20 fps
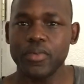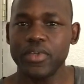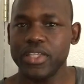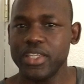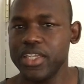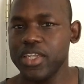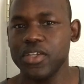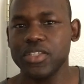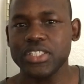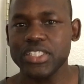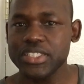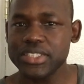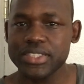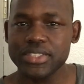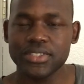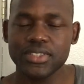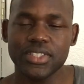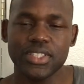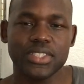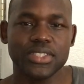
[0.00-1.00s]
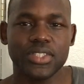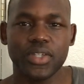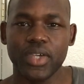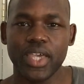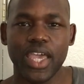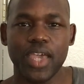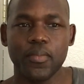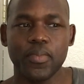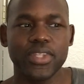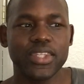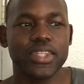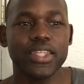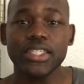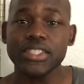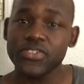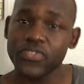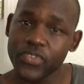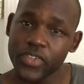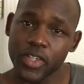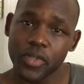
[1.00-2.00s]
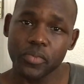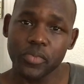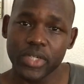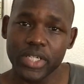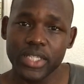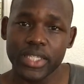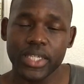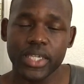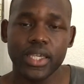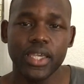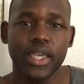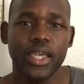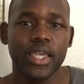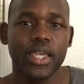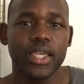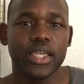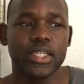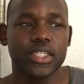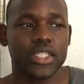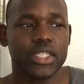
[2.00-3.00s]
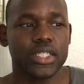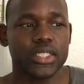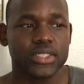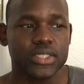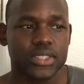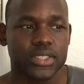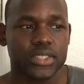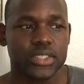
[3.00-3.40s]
And you know, she's okay. But this film really, she